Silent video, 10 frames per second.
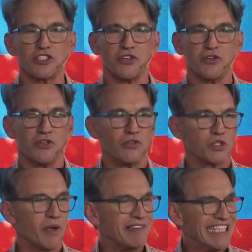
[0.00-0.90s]
you use
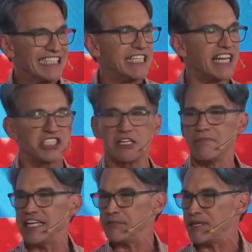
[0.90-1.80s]
when we
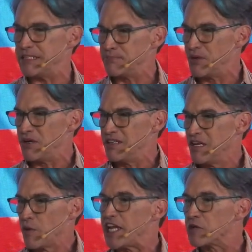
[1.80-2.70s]
decimate people,
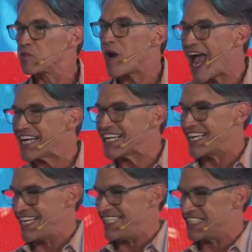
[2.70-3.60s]
where you
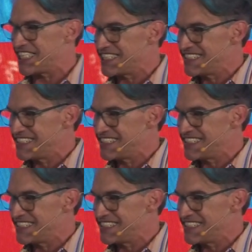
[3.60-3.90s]
eradicate.